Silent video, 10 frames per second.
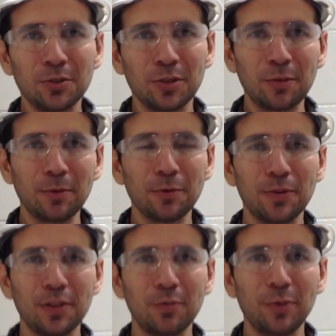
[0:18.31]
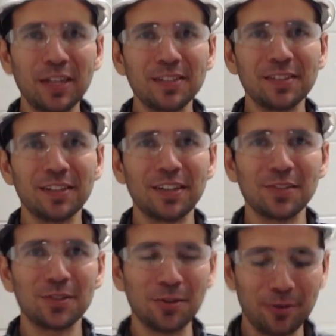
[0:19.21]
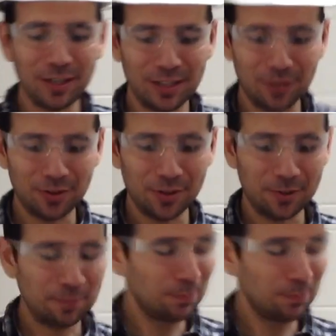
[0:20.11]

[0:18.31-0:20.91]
to get rid of the waste that gets generated down here.